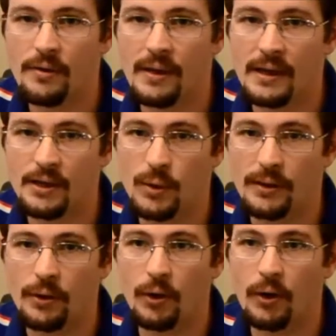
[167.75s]
then you
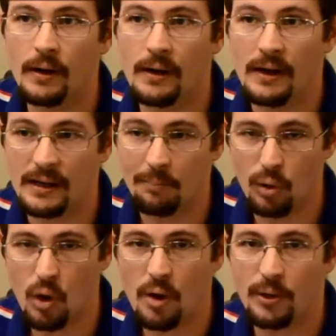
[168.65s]
either can
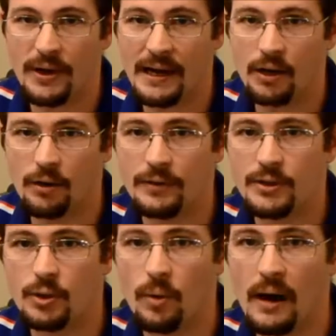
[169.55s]
blow up your canner if it's
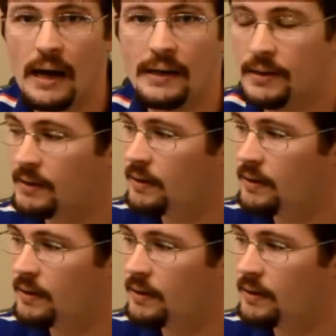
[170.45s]
too hot,